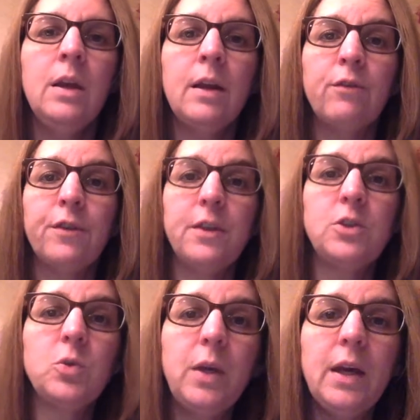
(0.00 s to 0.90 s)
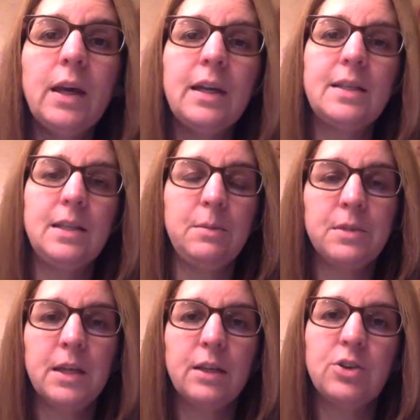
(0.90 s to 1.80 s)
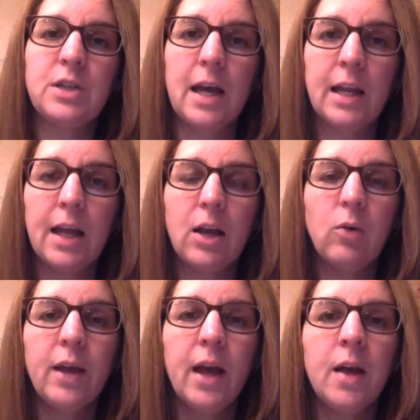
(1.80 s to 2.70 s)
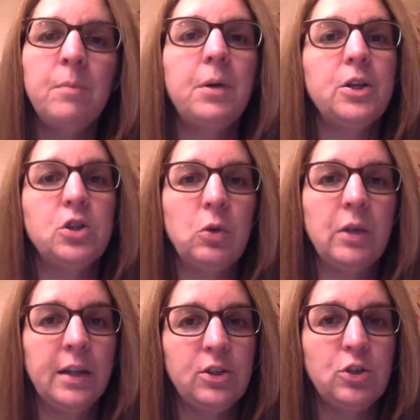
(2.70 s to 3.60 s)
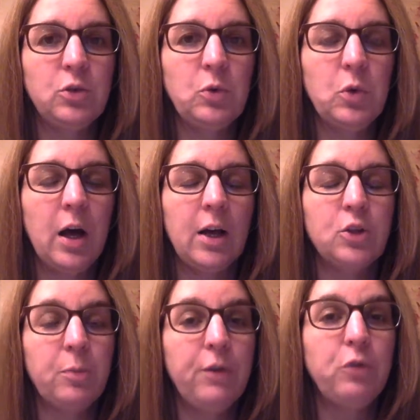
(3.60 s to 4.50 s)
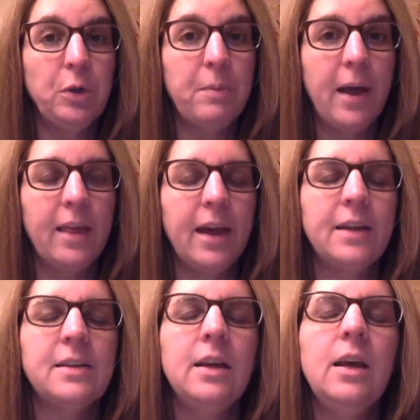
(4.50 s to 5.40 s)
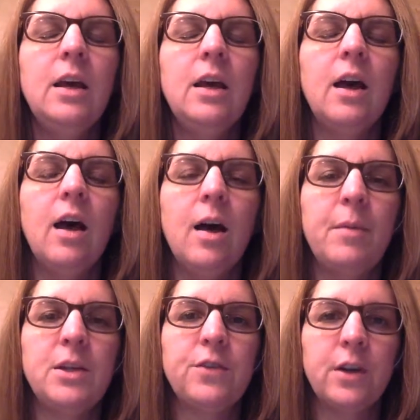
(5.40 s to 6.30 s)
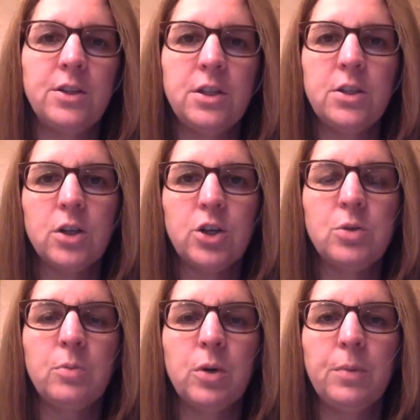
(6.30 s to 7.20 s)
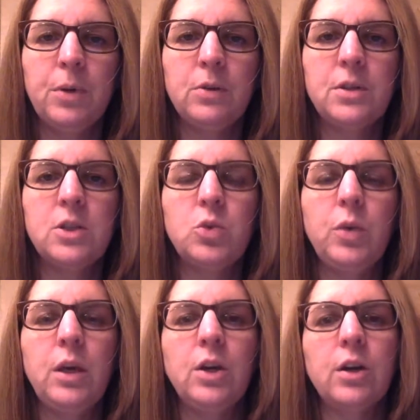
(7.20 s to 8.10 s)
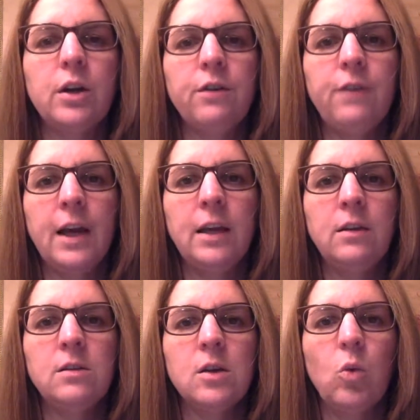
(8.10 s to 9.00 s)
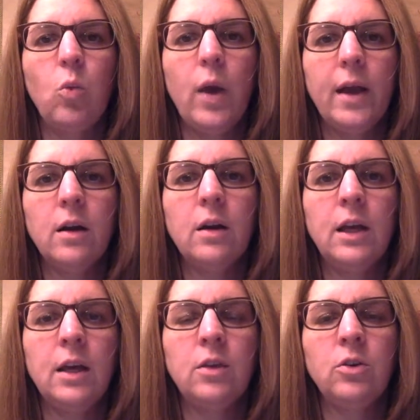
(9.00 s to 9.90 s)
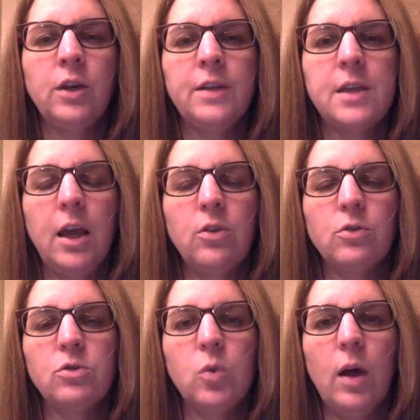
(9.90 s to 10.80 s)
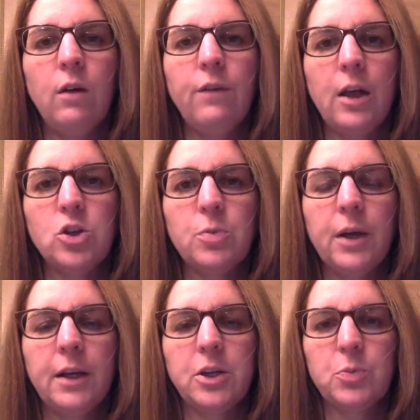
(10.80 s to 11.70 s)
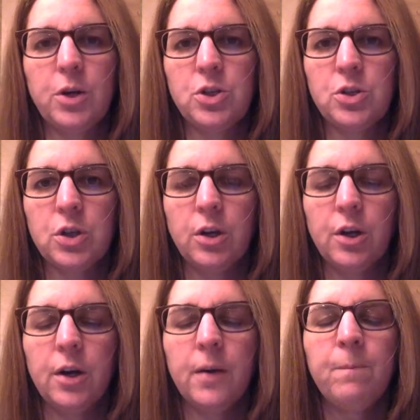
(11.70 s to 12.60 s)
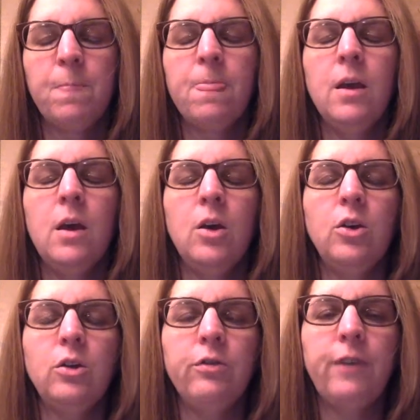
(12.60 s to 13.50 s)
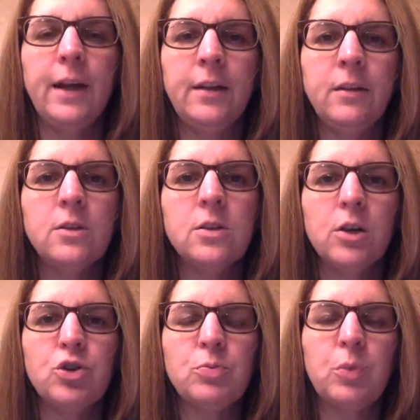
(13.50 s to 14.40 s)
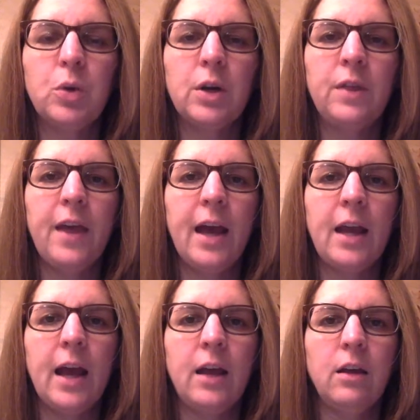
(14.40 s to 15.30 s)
Now for this week, it seems like there's not a lot going on, but don't be fooled by that. As far as the discussion board post this week, you're going to find where in grades K through 12 algebraic expressions occur. You'll find on the discussion board that I